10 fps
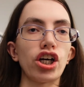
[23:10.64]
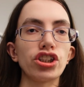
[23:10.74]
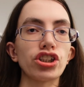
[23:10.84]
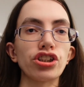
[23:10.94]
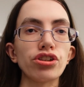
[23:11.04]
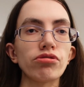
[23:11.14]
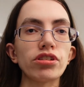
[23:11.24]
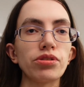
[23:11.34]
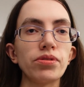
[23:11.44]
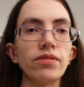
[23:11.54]
Are you good or are
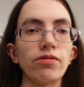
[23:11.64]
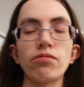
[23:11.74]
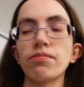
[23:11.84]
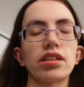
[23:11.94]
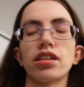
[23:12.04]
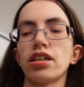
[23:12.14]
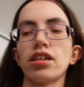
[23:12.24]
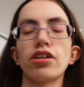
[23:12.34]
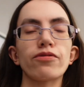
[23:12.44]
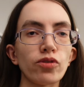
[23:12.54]
you evil?
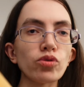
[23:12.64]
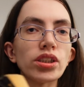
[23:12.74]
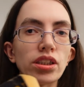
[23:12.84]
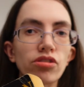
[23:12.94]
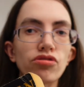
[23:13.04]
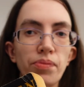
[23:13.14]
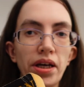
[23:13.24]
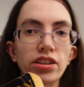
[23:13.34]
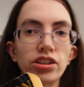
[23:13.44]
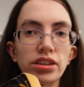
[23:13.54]
At 1,400
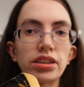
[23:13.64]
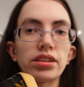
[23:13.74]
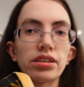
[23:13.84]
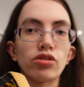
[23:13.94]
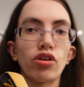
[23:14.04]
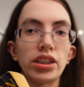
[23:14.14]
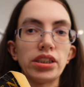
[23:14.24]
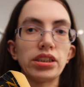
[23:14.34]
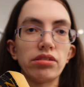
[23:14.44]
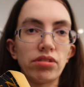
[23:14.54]
pages, this is not an
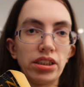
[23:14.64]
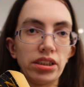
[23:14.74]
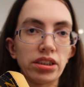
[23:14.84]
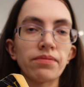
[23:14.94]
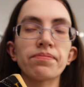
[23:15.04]
easy read.